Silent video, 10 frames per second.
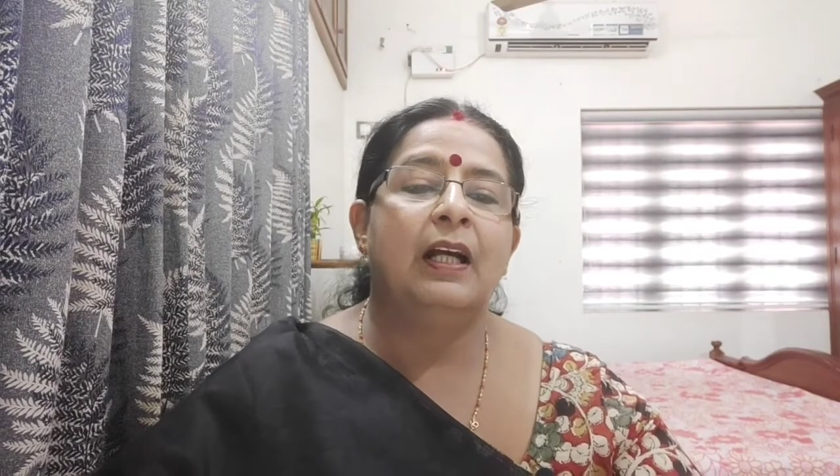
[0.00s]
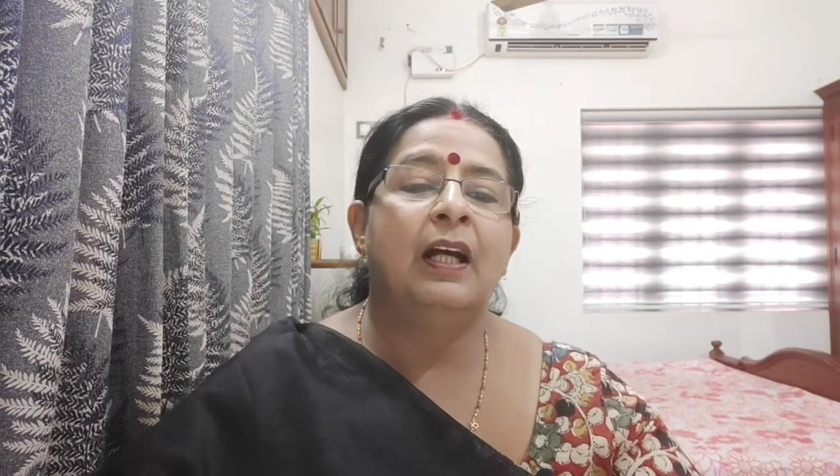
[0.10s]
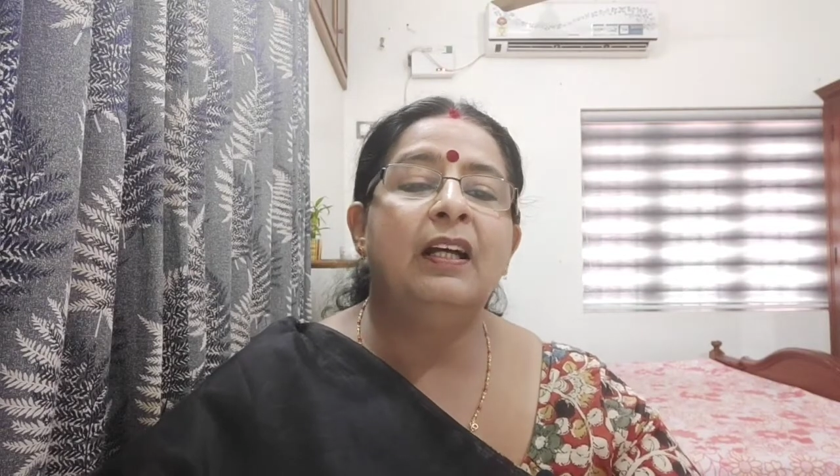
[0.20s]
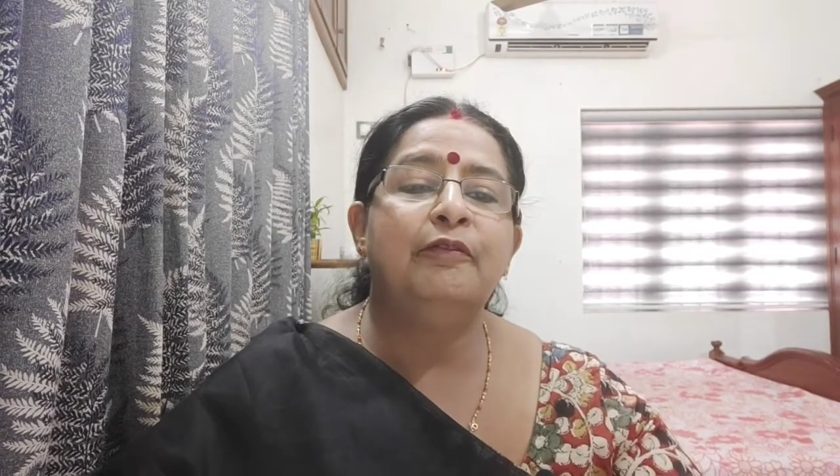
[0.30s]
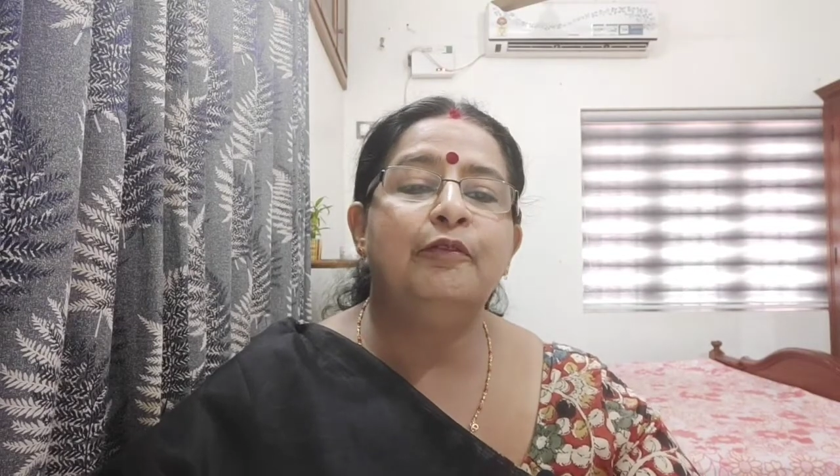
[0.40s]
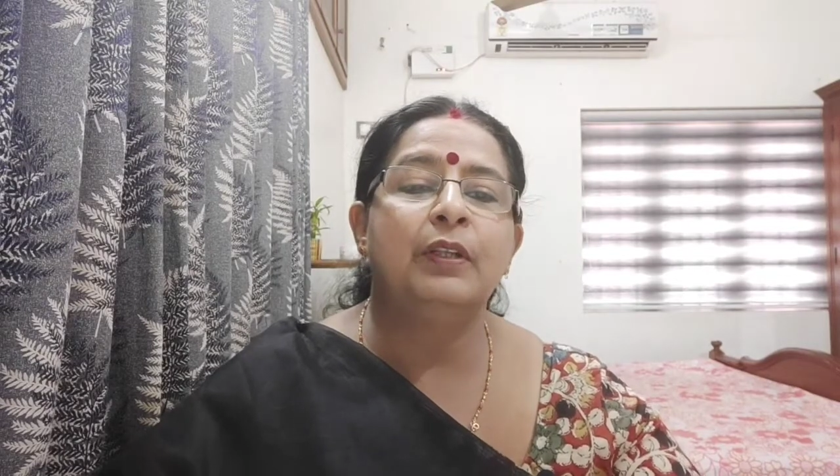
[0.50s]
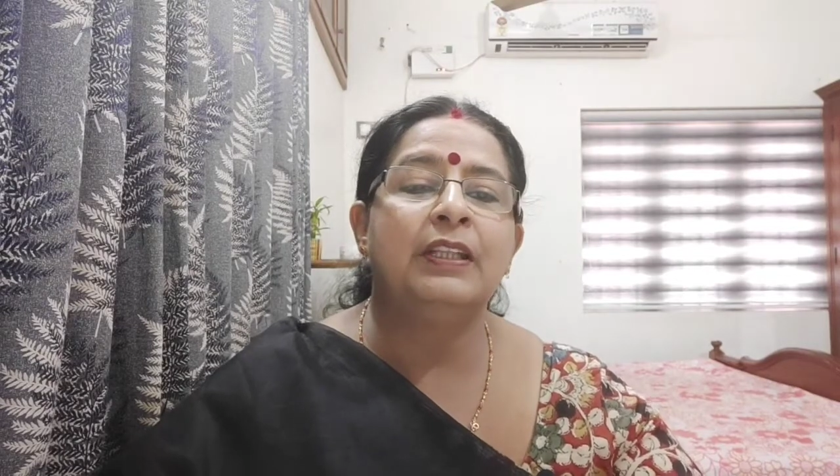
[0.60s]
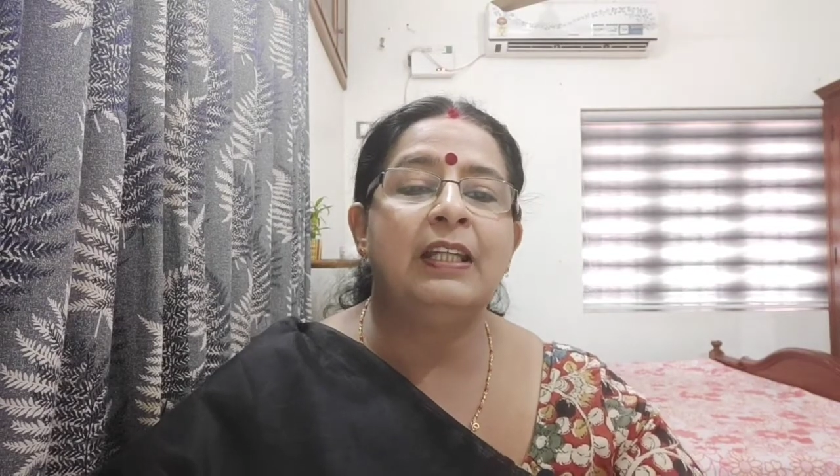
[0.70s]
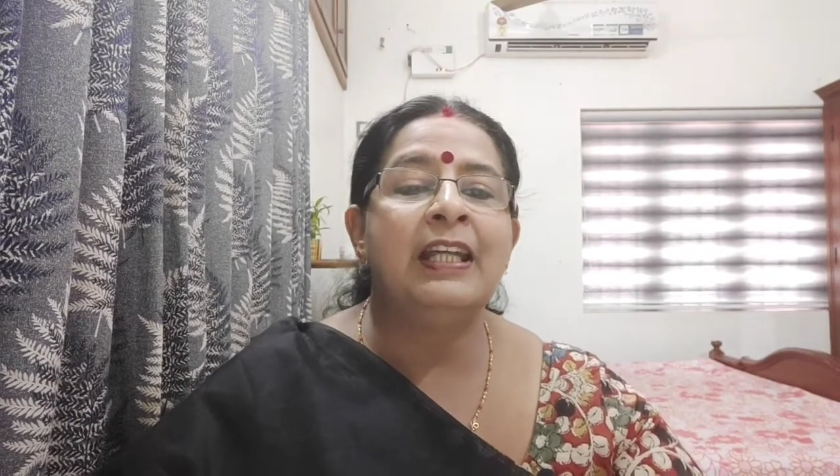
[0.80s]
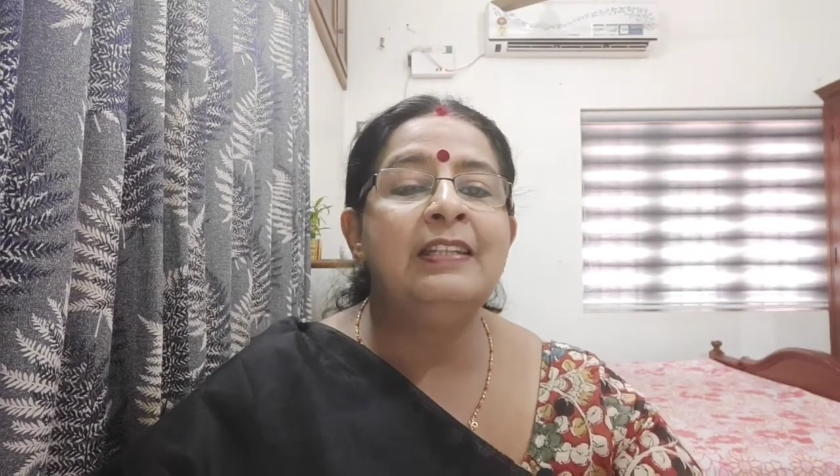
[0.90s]
for
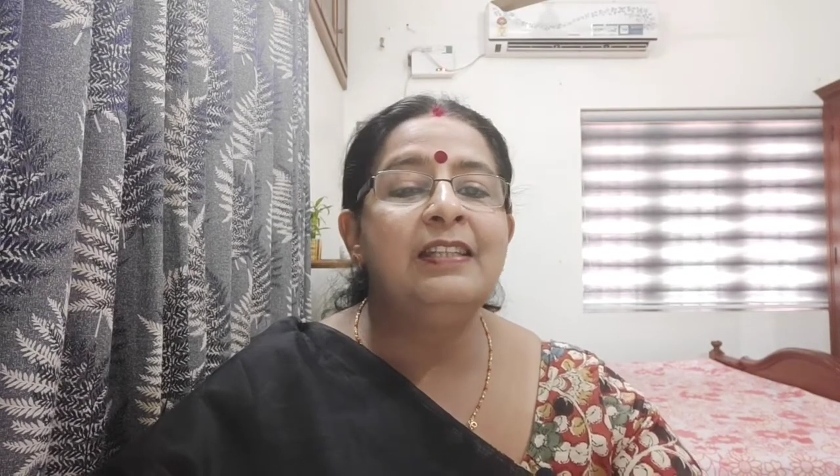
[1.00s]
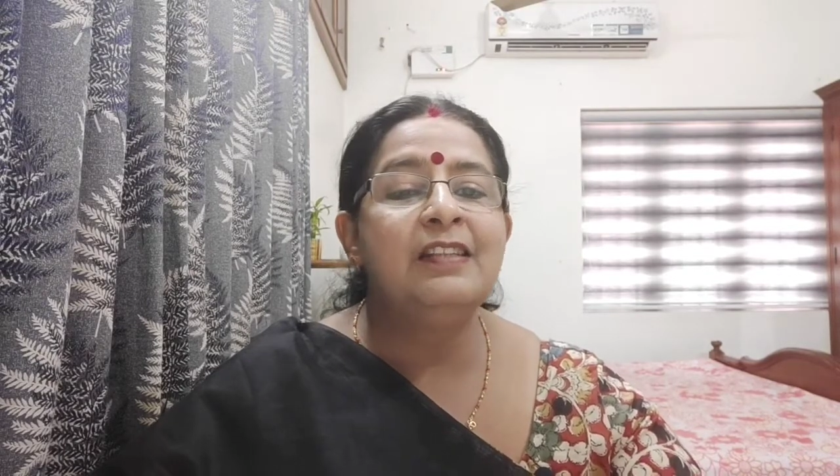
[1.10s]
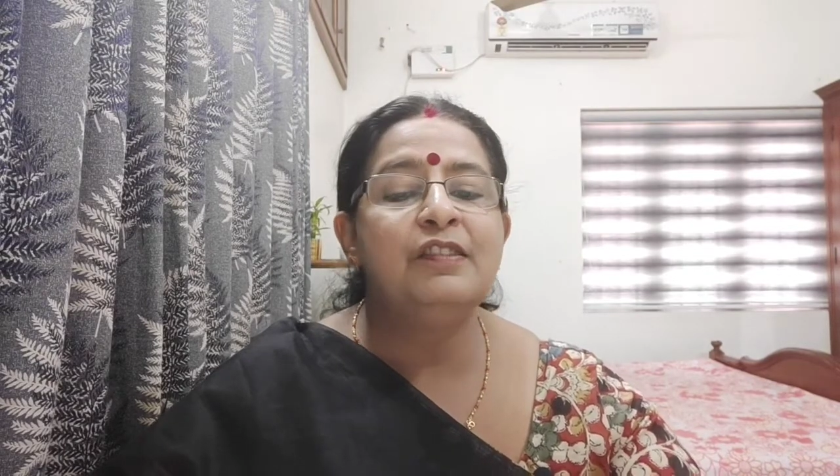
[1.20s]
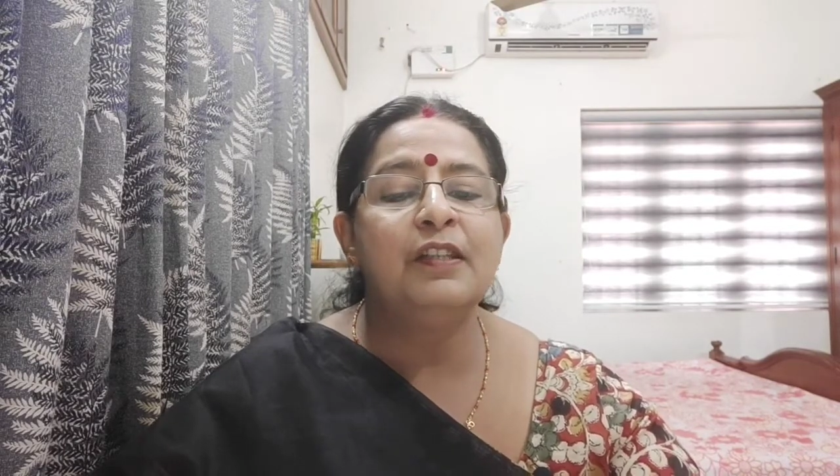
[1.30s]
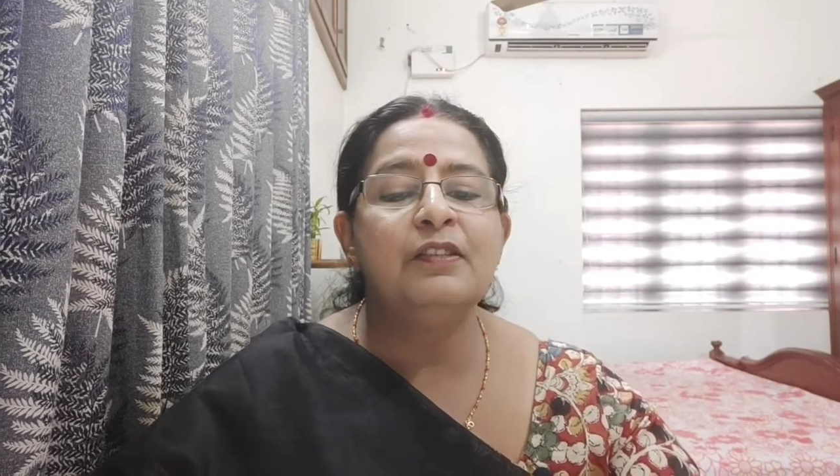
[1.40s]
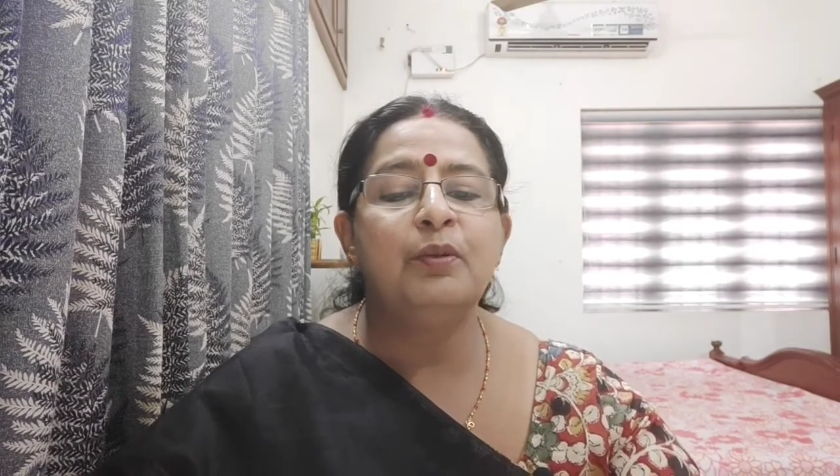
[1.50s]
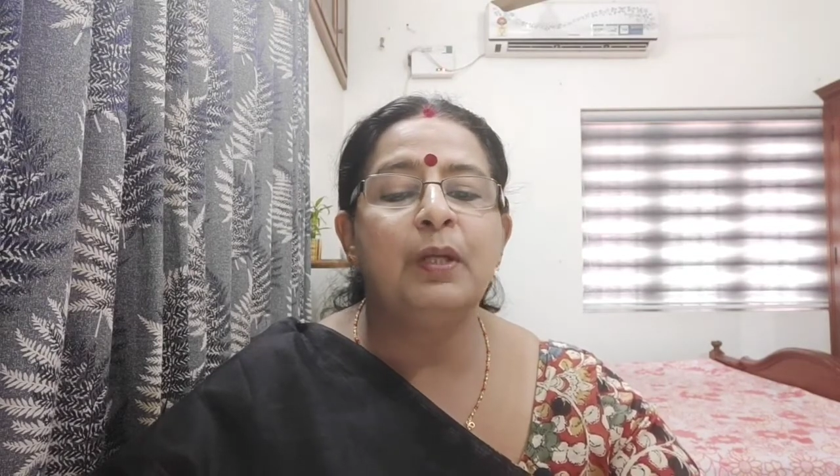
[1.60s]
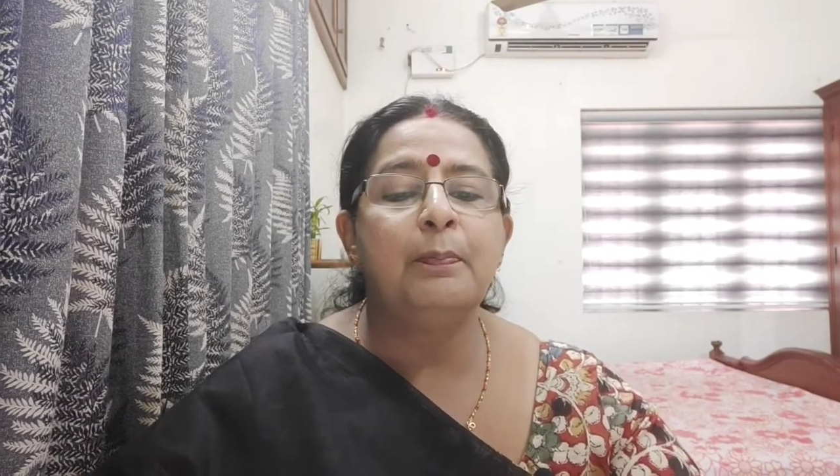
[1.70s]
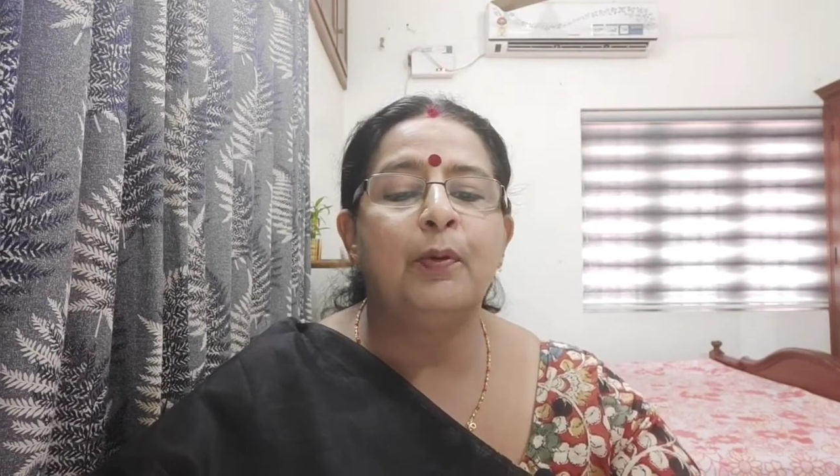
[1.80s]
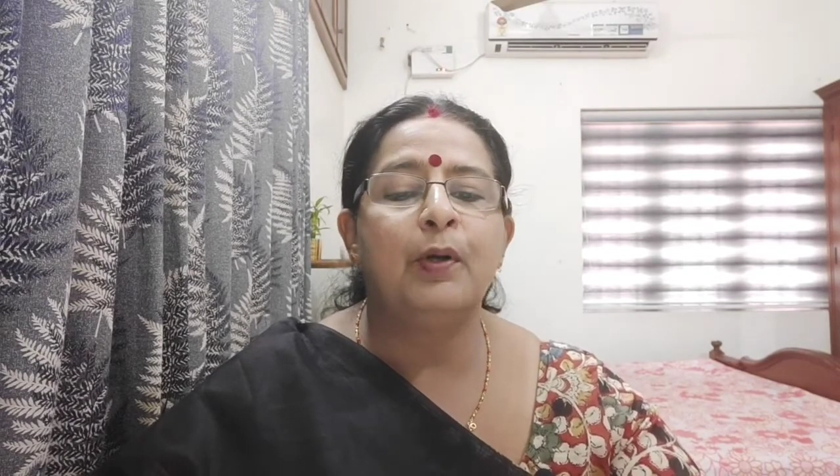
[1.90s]
the 18th century
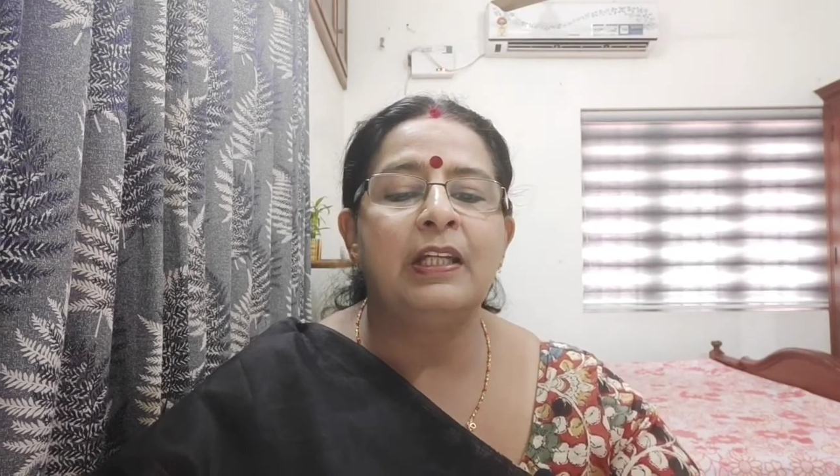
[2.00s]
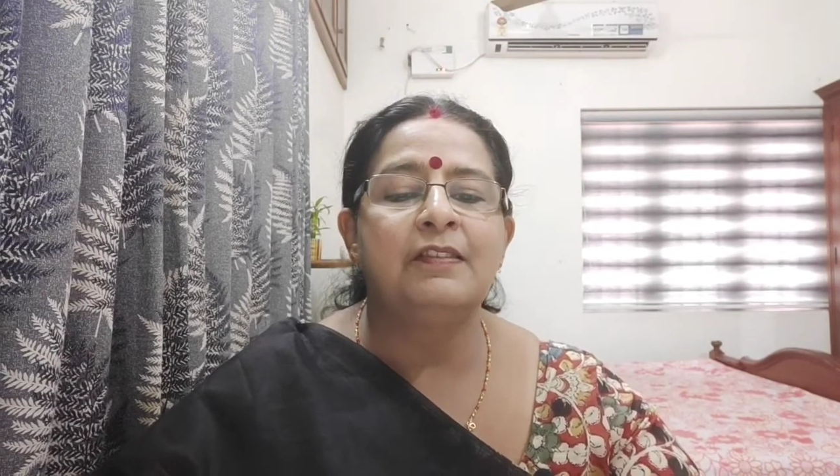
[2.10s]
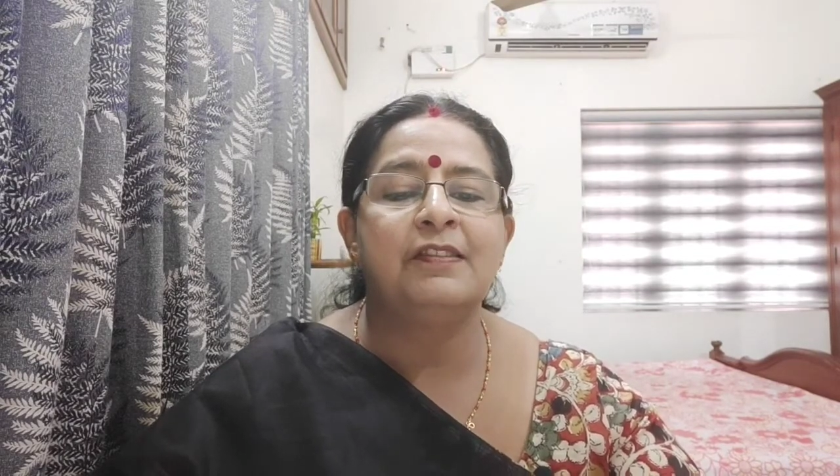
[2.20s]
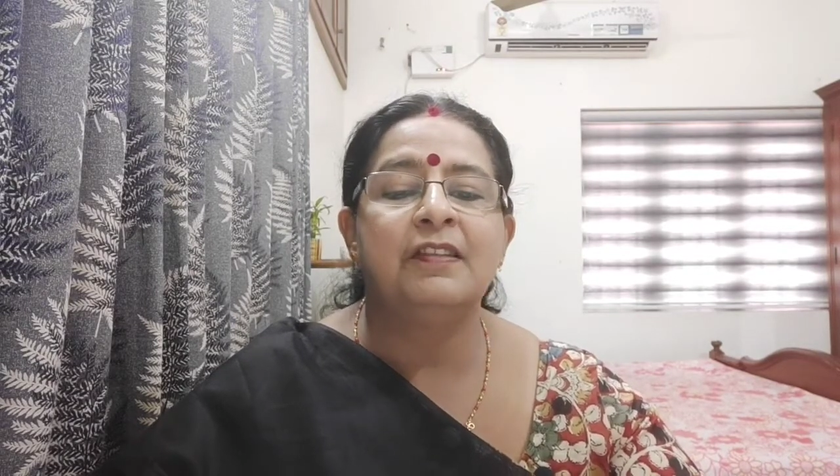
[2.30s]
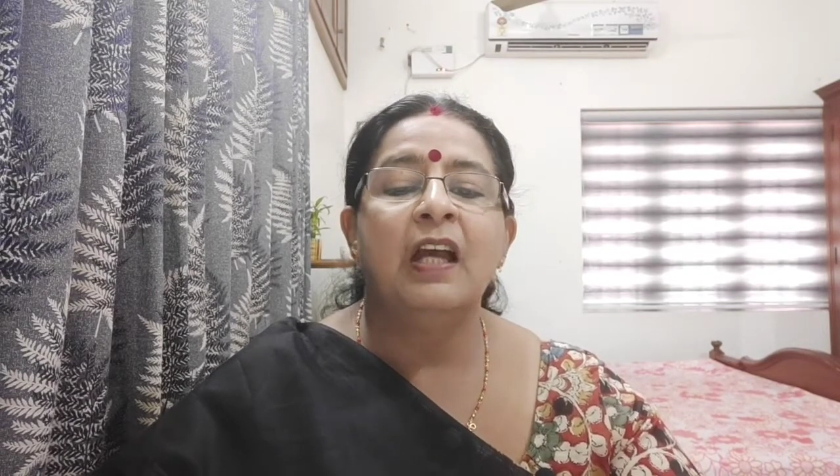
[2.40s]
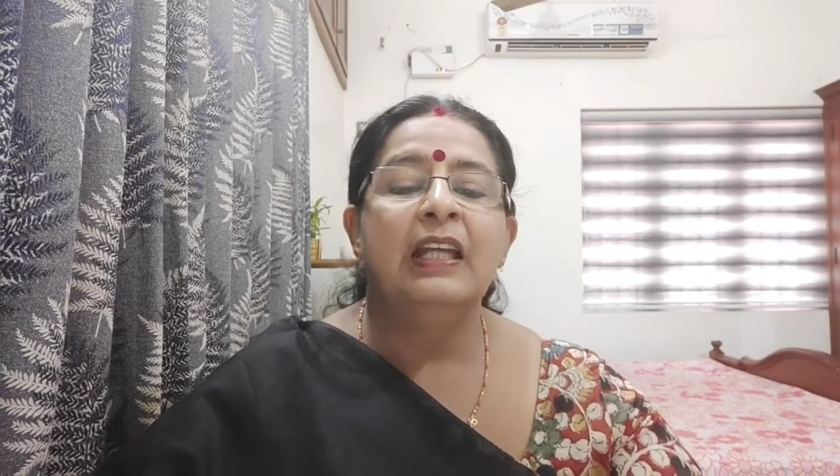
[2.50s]
poets,